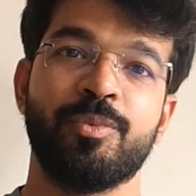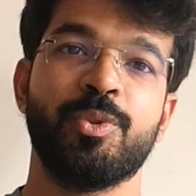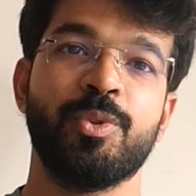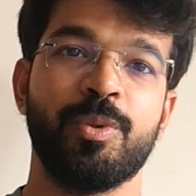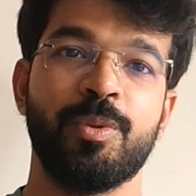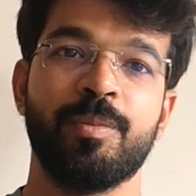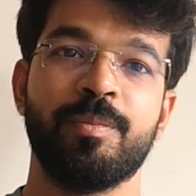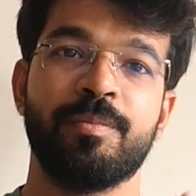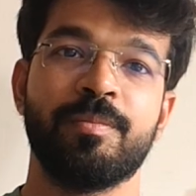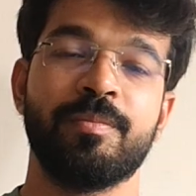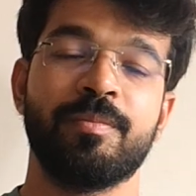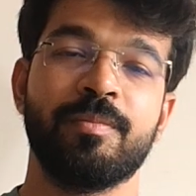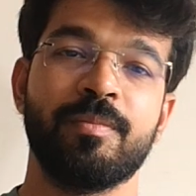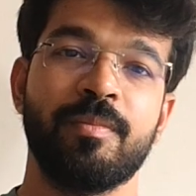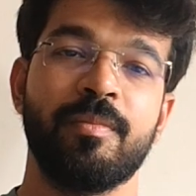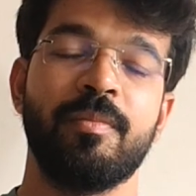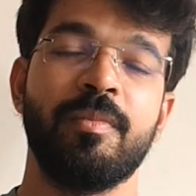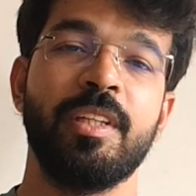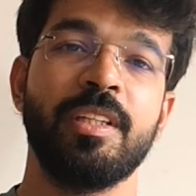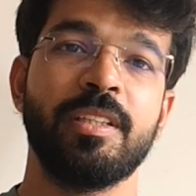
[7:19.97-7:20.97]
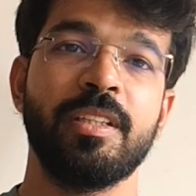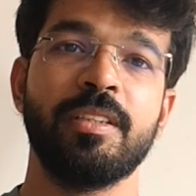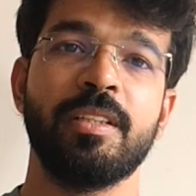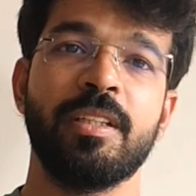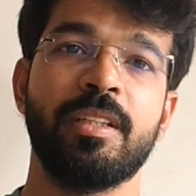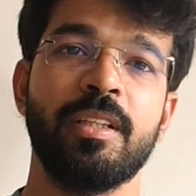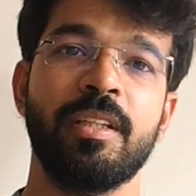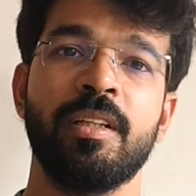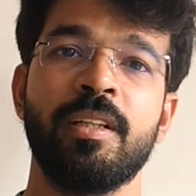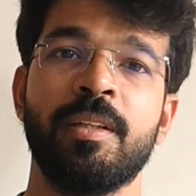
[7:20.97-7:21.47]
So this is
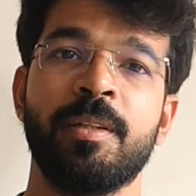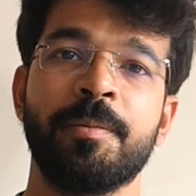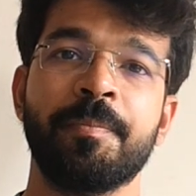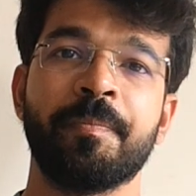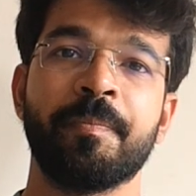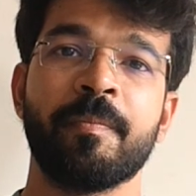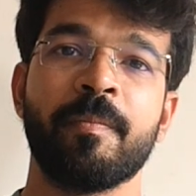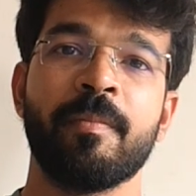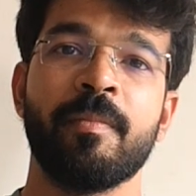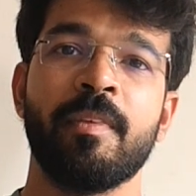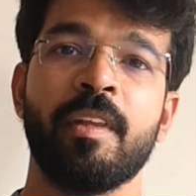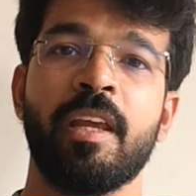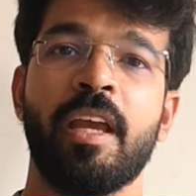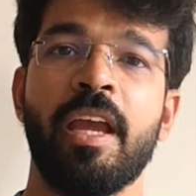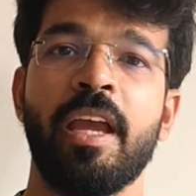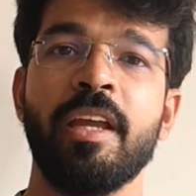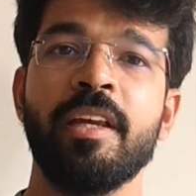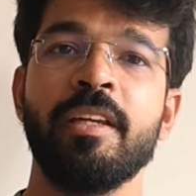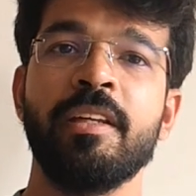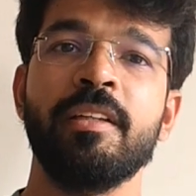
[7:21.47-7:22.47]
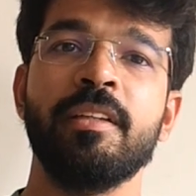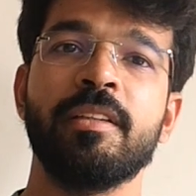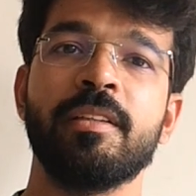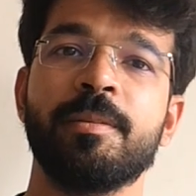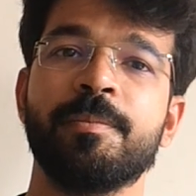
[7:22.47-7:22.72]
it, and